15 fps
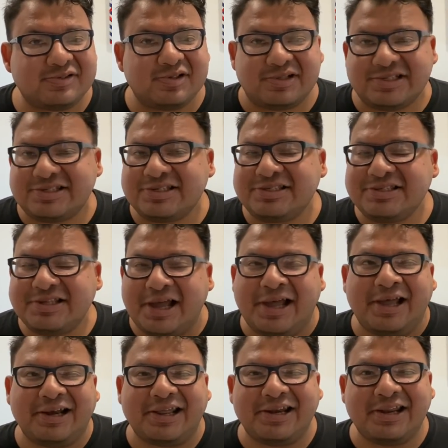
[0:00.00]
So this is
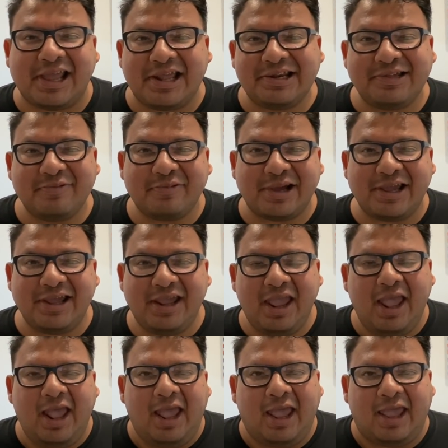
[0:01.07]
not in any way
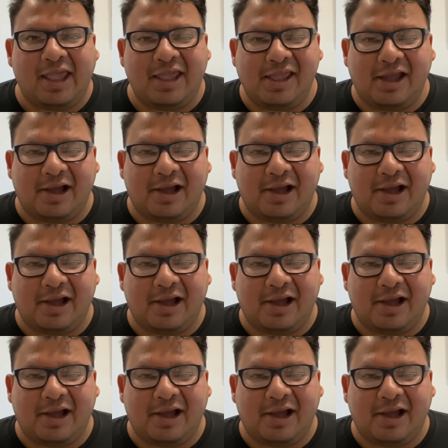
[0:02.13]
a